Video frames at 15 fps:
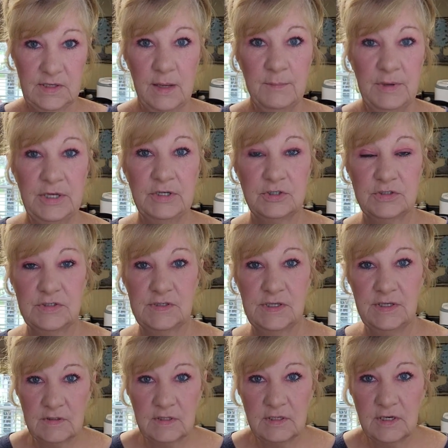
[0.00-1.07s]
I'm
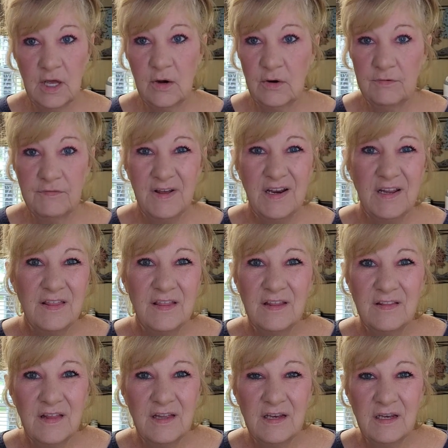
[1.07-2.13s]
interested to know if
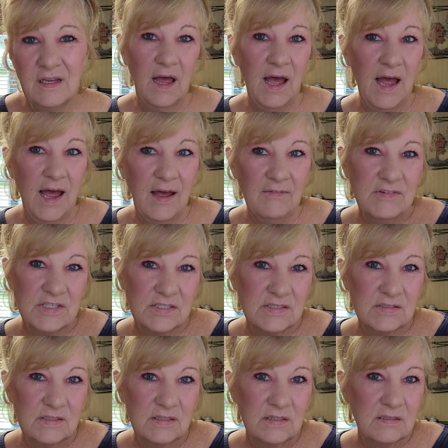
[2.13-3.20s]
anything that I have is